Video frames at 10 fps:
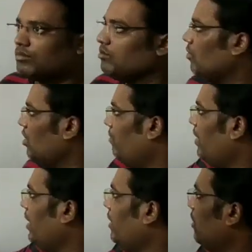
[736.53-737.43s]

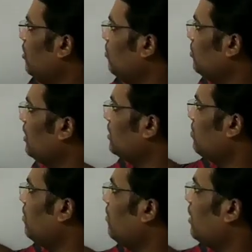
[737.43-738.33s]
when to use x
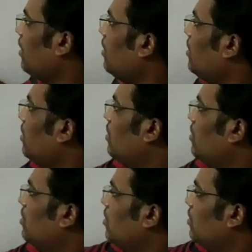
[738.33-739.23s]
power n.
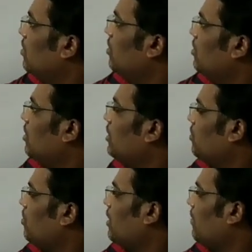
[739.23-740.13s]
That's
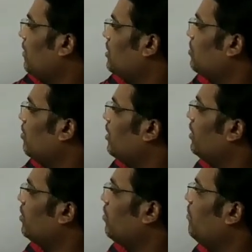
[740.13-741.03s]
what I've explained.
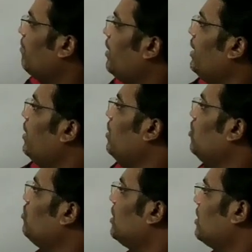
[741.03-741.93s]
When to use x